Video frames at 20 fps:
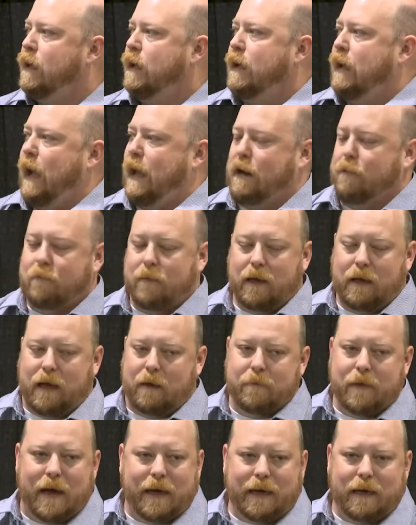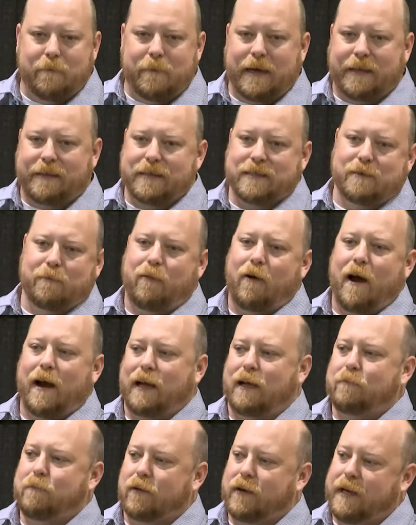And I'm not going to make this a
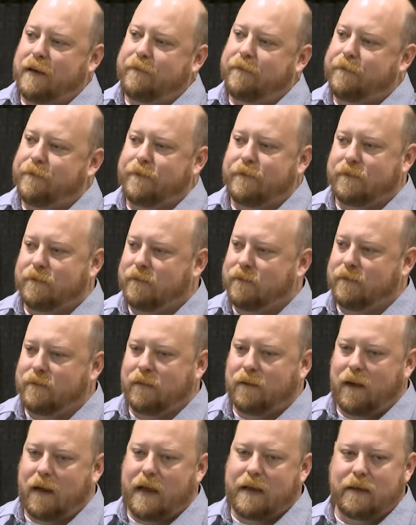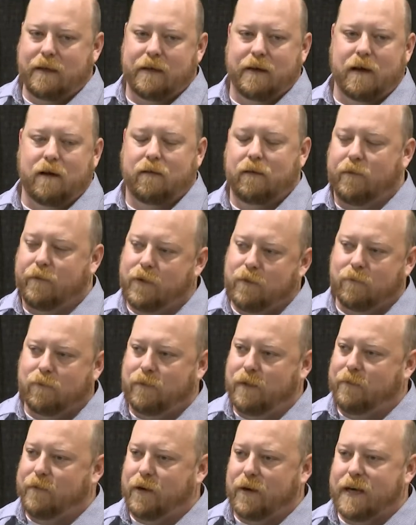product brief.
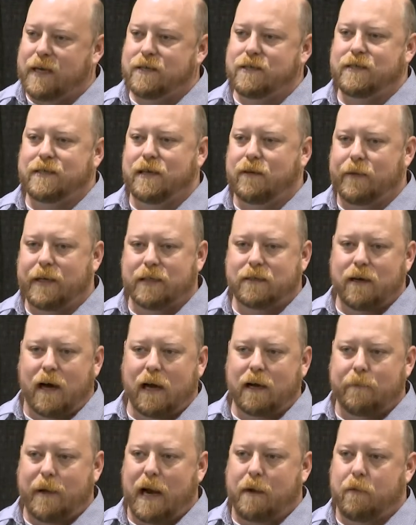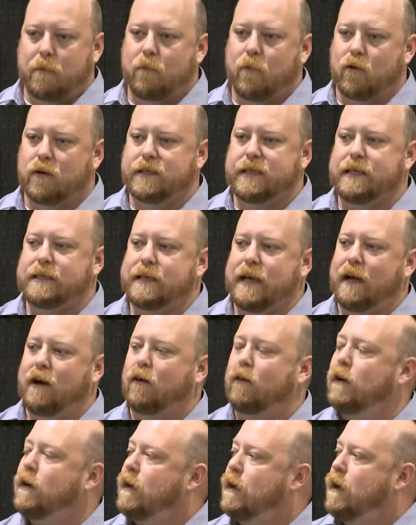If you're interested, we can talk about it in more
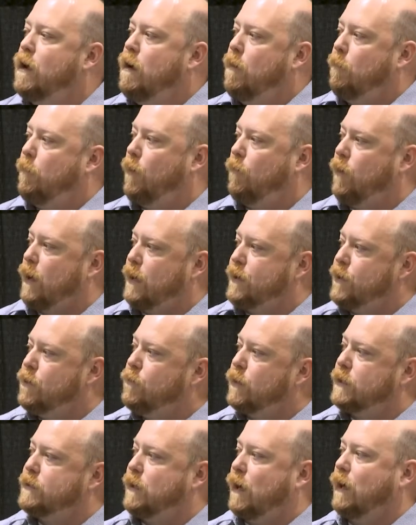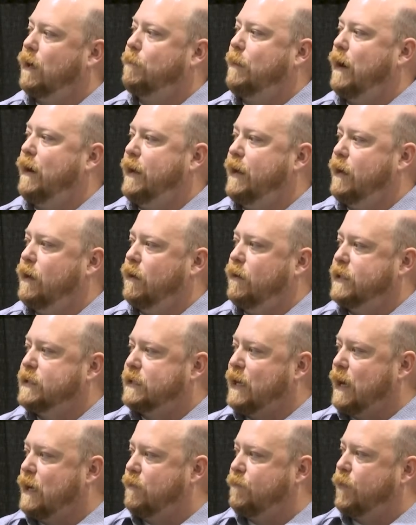detail. But what I do want to talk about here is
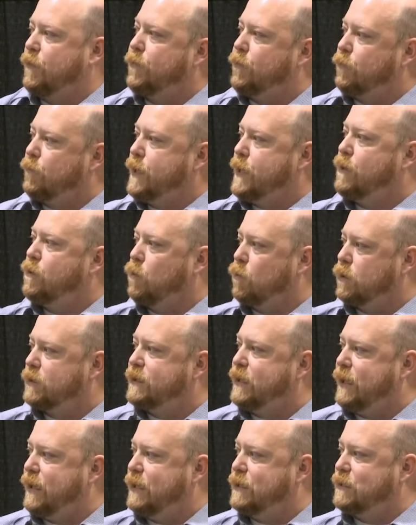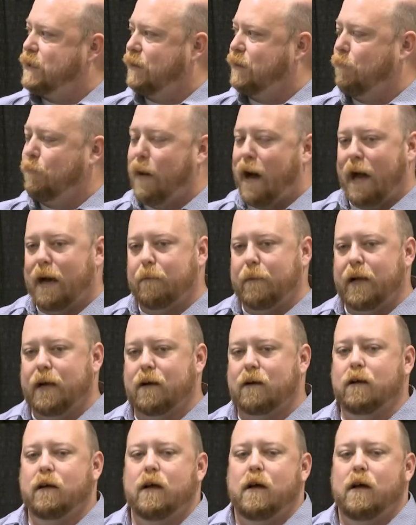kind of the three core tenets on the bottom here,